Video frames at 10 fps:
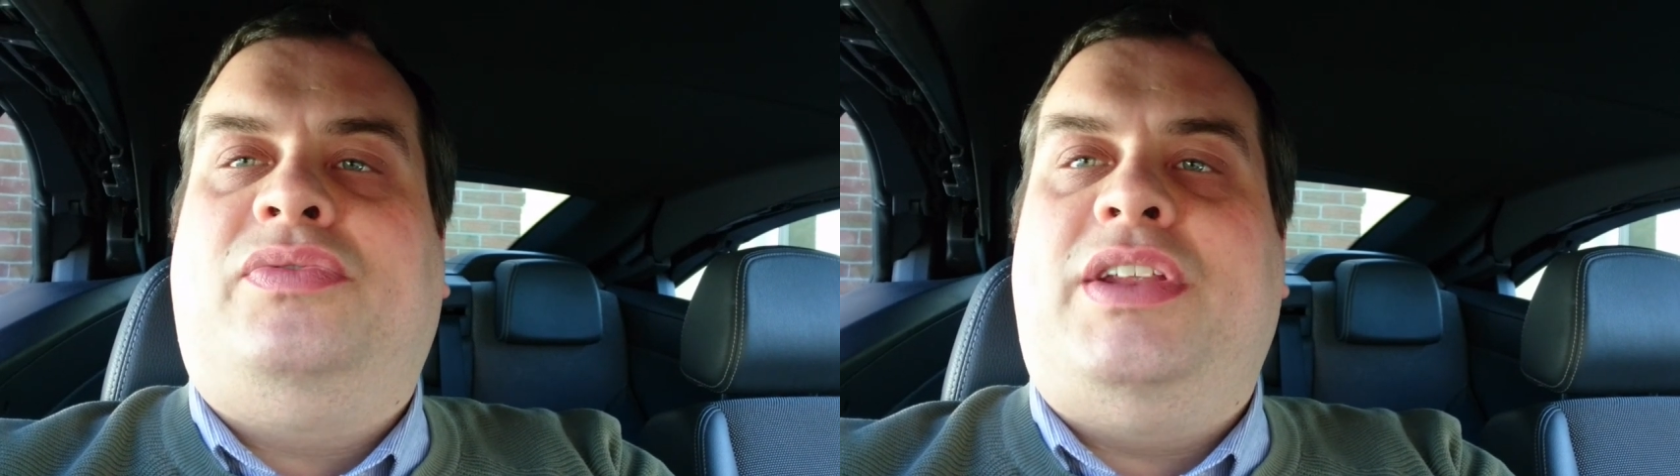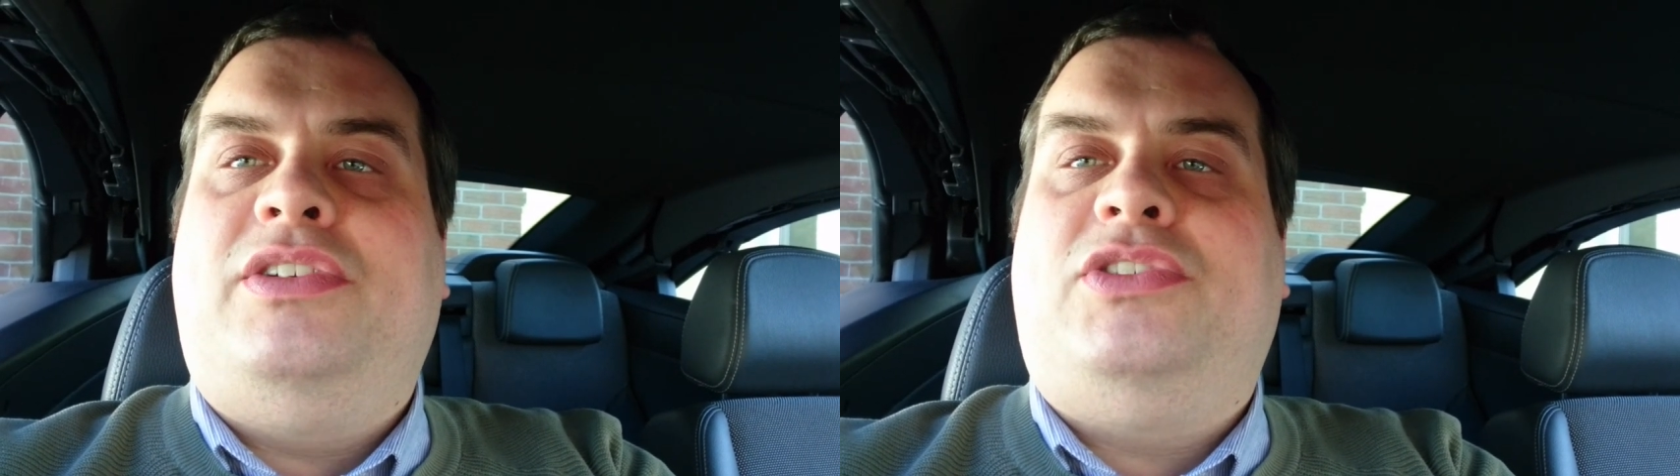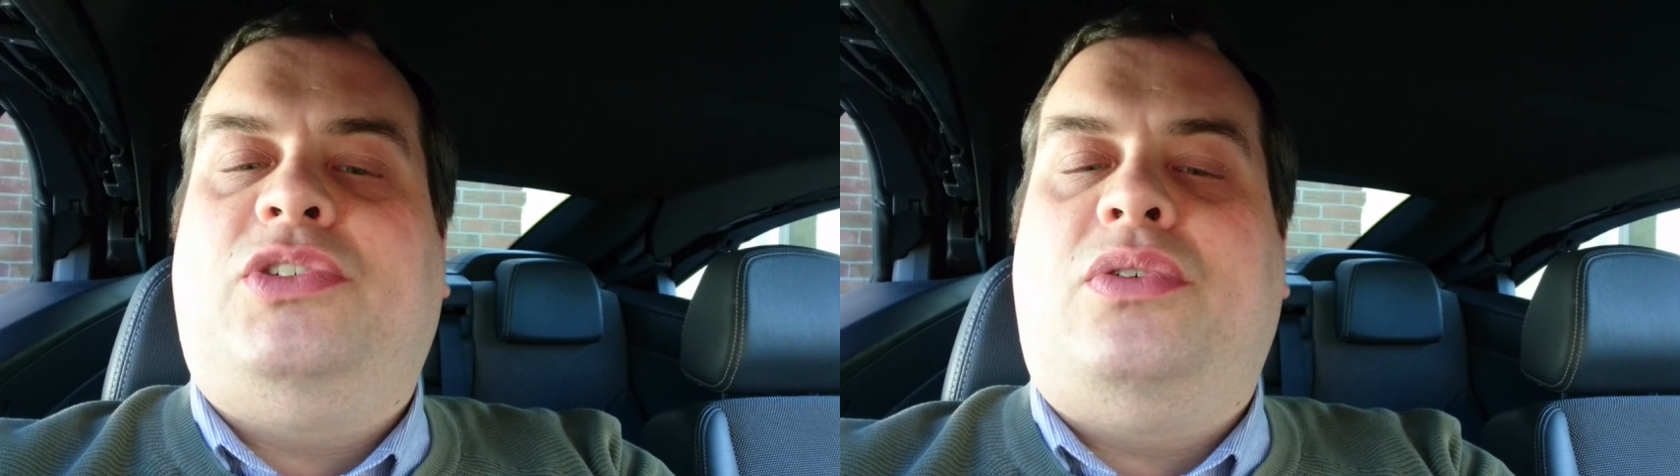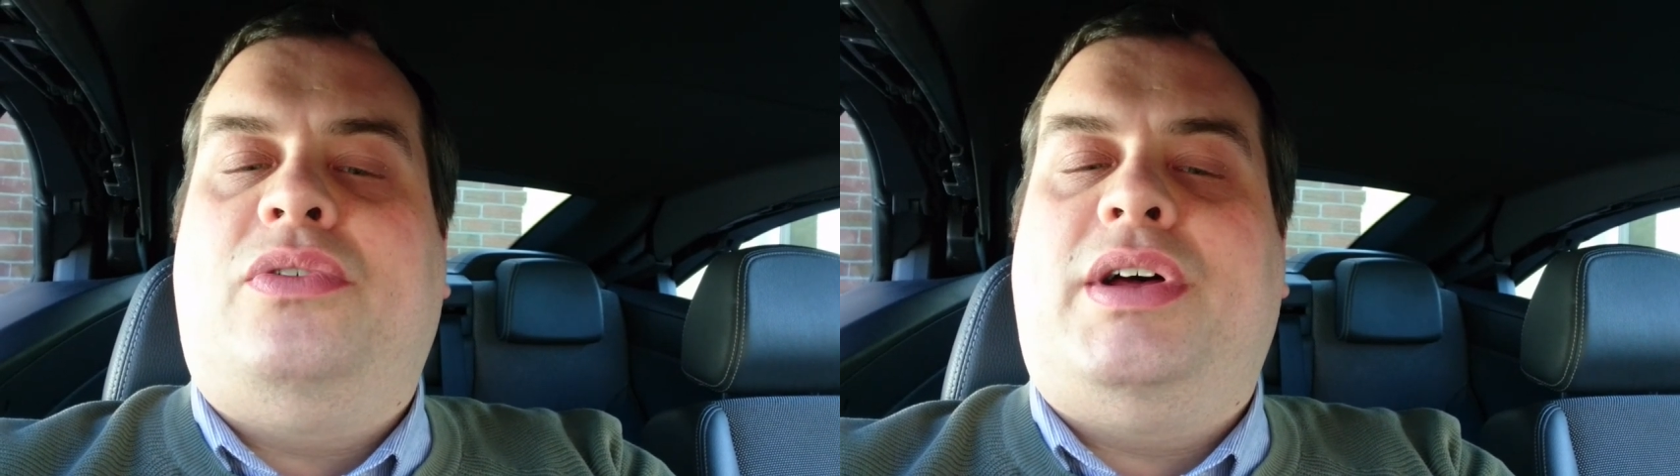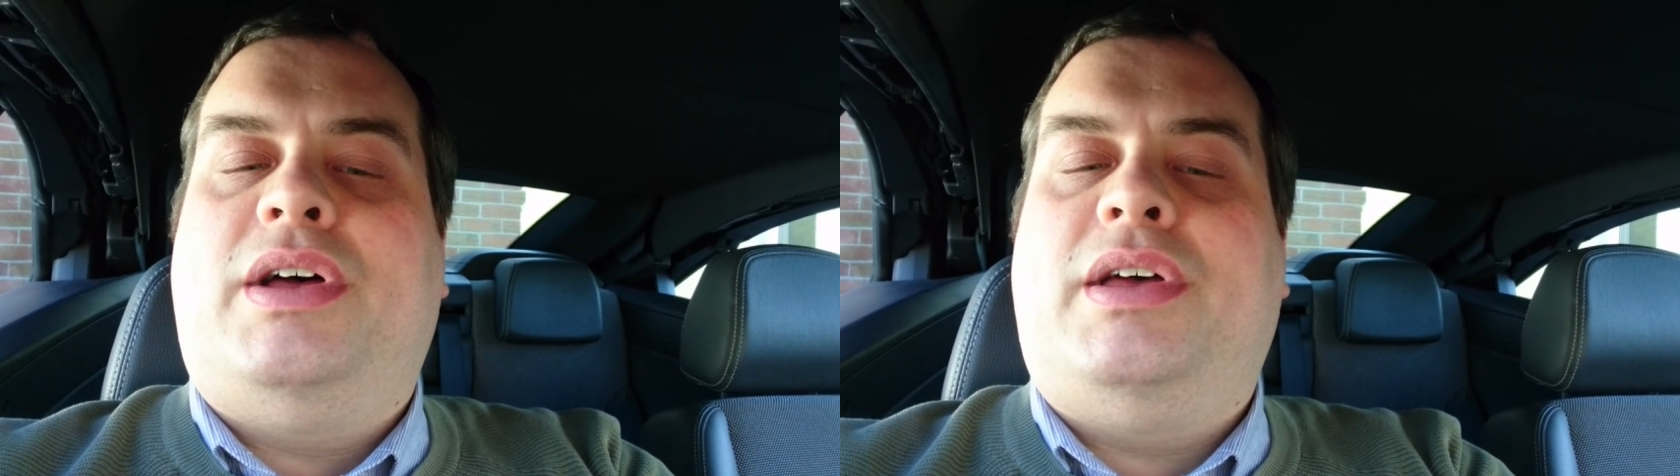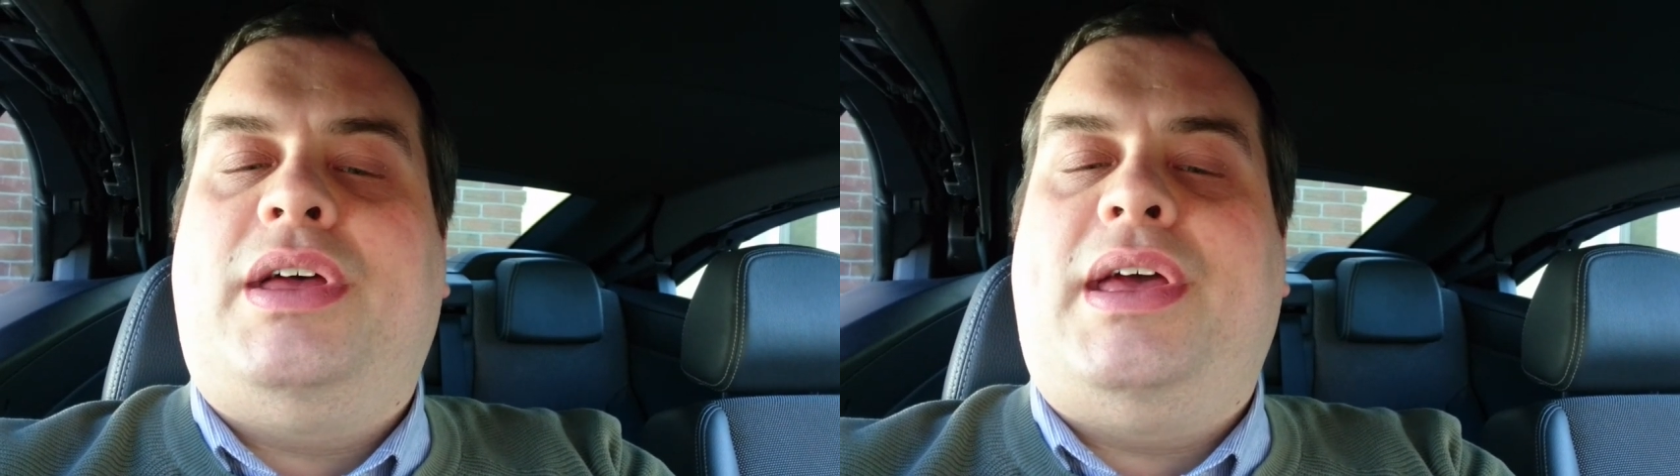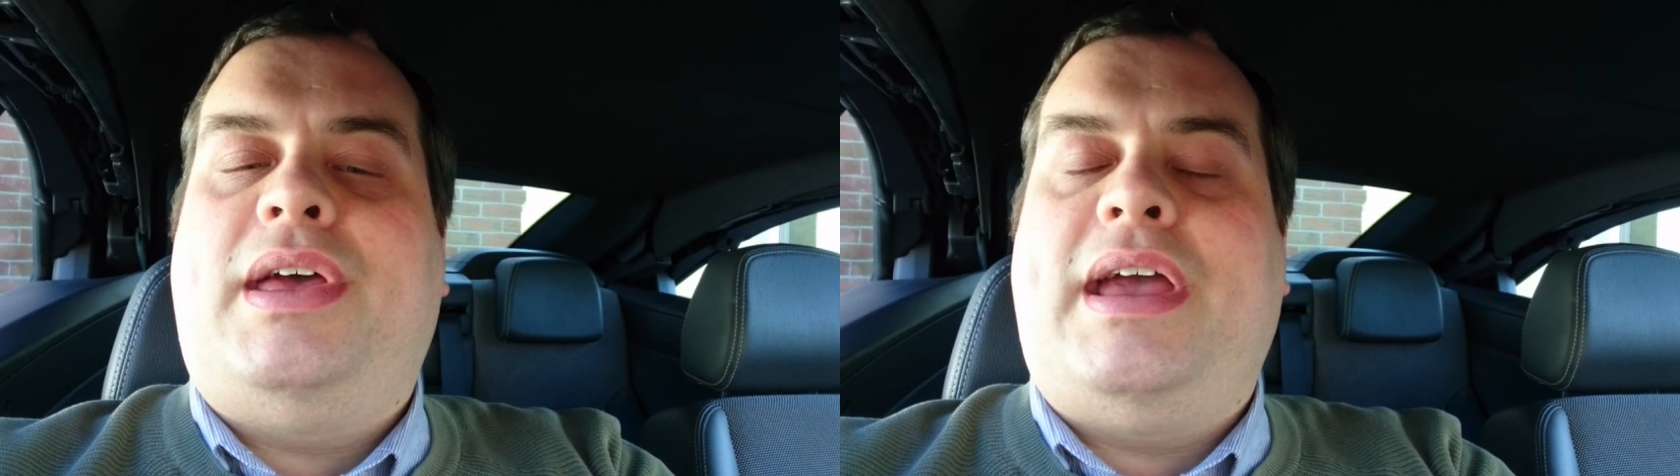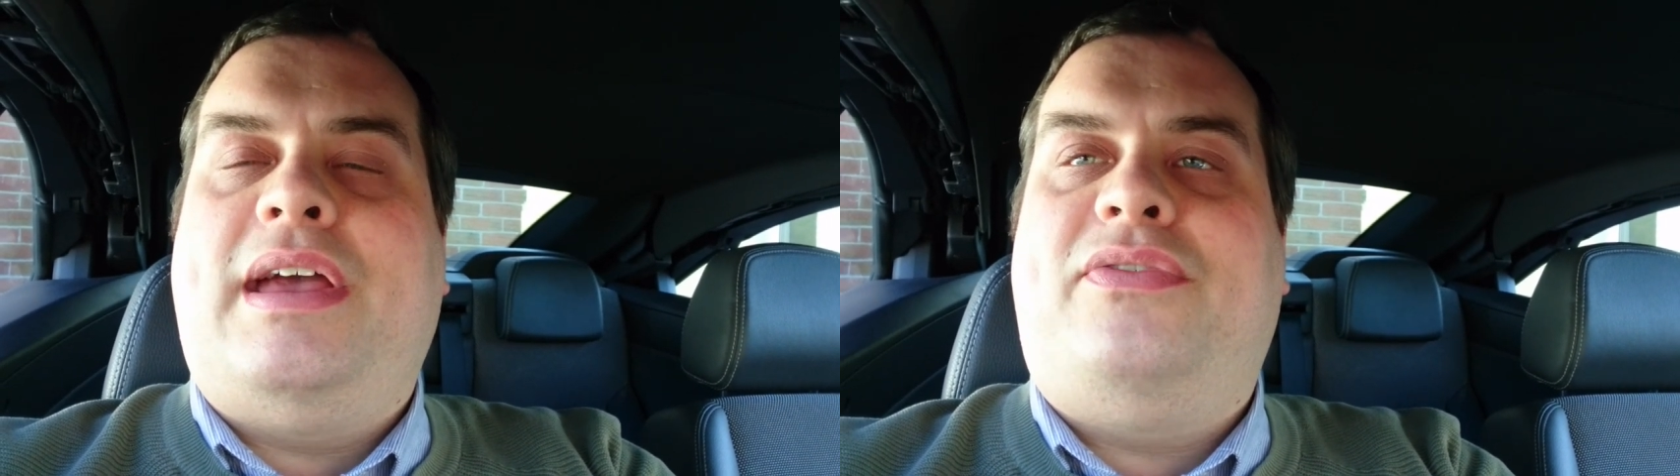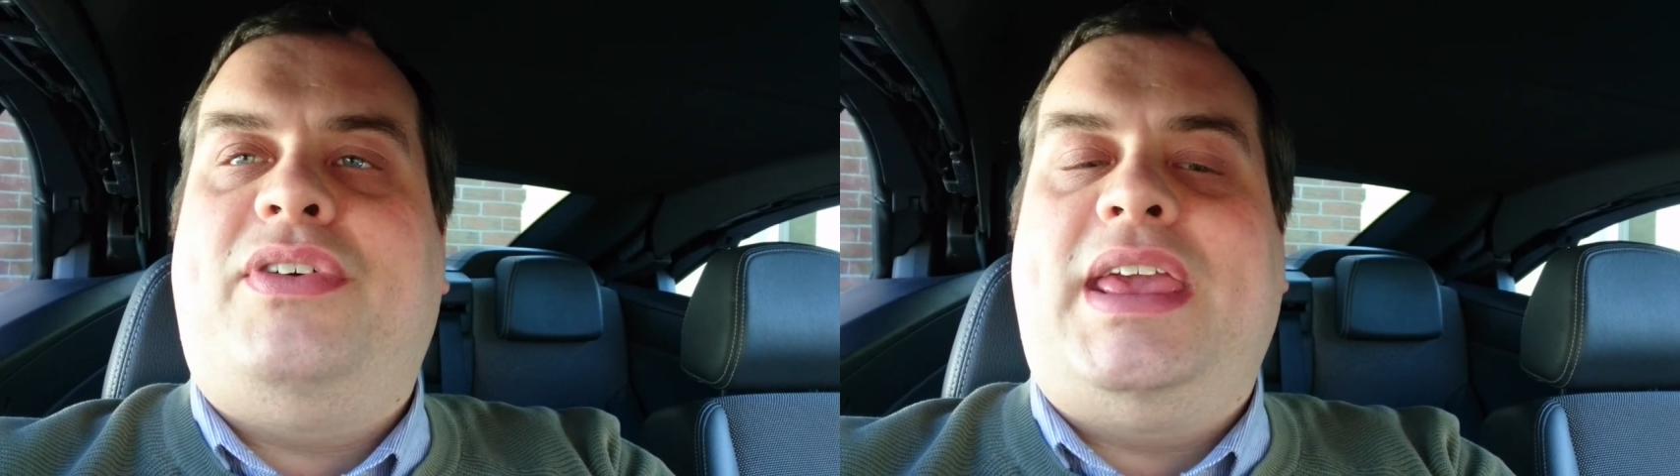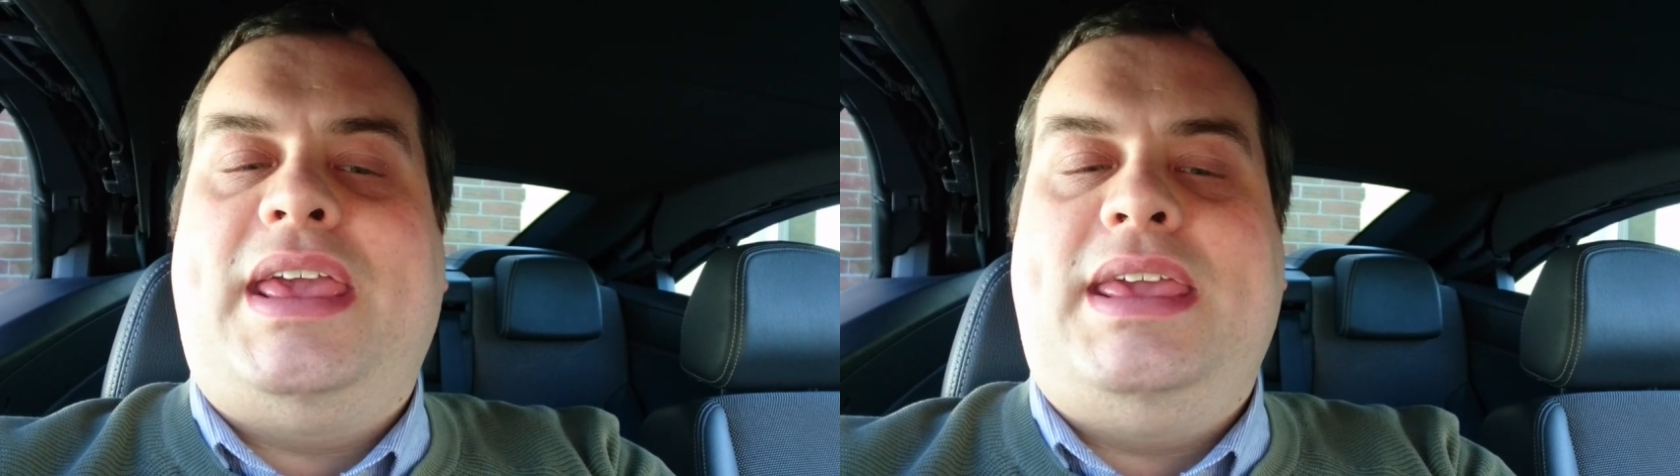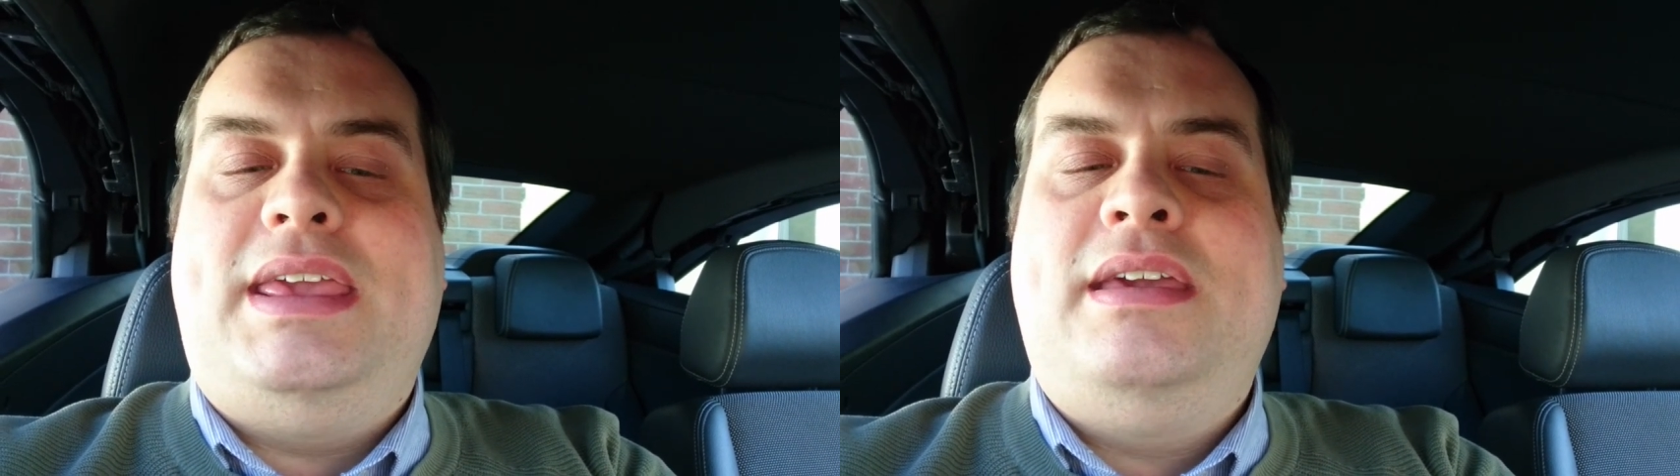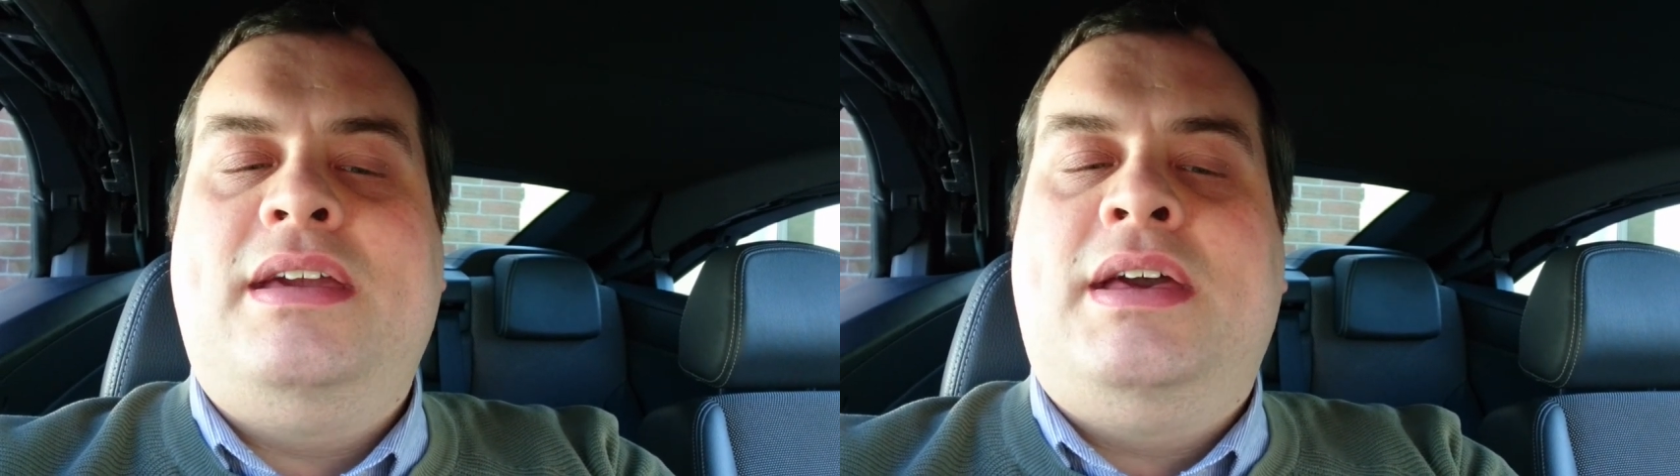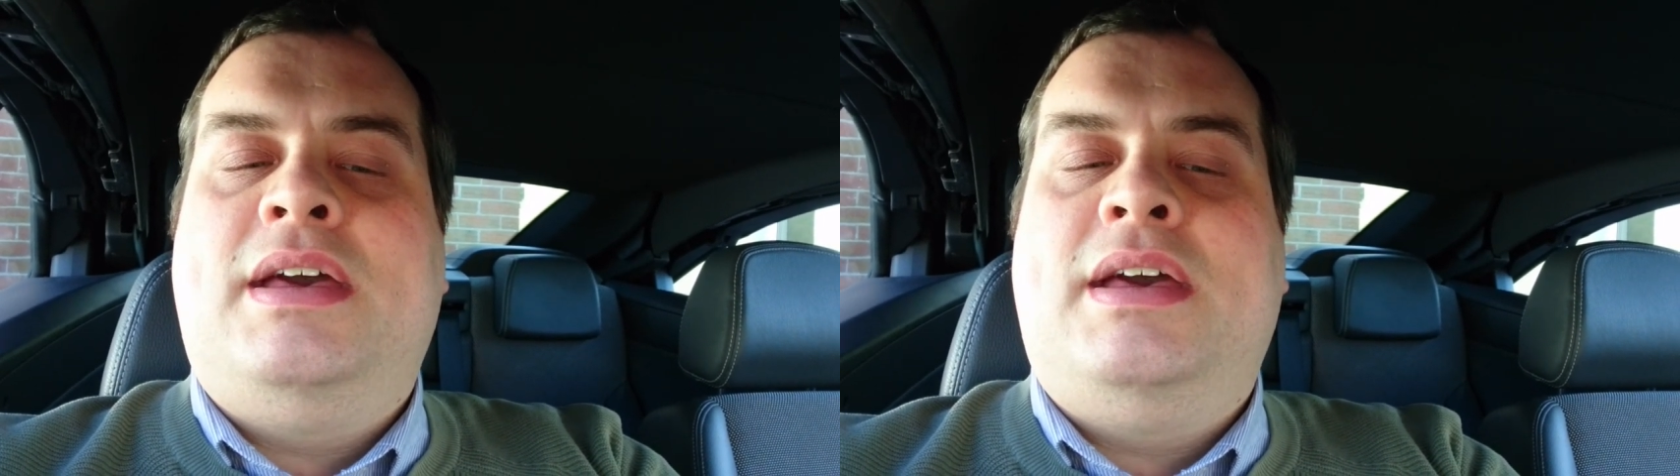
Ventura F E